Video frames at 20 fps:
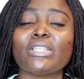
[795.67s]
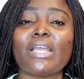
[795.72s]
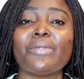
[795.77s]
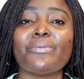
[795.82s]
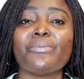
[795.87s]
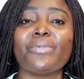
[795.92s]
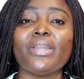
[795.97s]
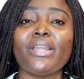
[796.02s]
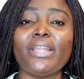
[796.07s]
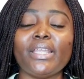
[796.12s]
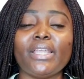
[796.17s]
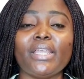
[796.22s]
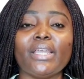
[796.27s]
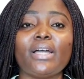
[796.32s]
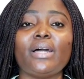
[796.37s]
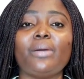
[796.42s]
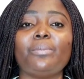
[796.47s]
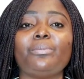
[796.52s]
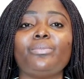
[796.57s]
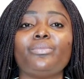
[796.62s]
I really
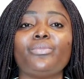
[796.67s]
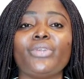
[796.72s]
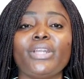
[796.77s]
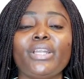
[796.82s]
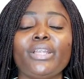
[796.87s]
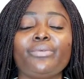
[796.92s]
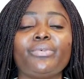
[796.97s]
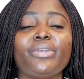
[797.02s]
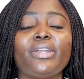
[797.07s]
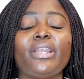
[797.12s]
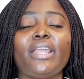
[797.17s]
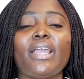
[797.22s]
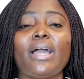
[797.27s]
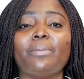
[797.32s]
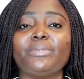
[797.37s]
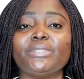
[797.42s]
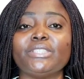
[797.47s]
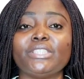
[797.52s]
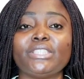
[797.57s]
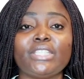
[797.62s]
really
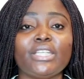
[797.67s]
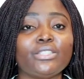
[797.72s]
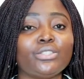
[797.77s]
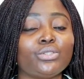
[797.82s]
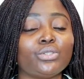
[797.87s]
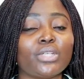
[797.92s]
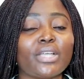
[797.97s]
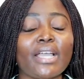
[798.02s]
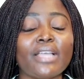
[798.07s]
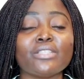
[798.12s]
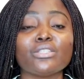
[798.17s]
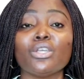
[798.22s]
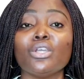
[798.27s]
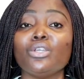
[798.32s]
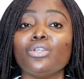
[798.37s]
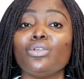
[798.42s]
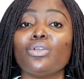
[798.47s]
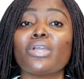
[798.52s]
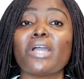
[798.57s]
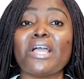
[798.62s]
appreciate you guys.
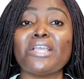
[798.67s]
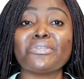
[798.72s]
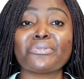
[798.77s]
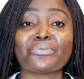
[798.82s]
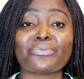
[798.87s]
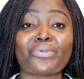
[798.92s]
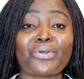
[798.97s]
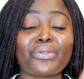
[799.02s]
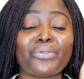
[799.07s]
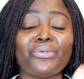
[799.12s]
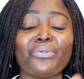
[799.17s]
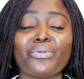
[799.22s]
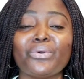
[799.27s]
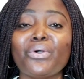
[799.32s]
You guys rock.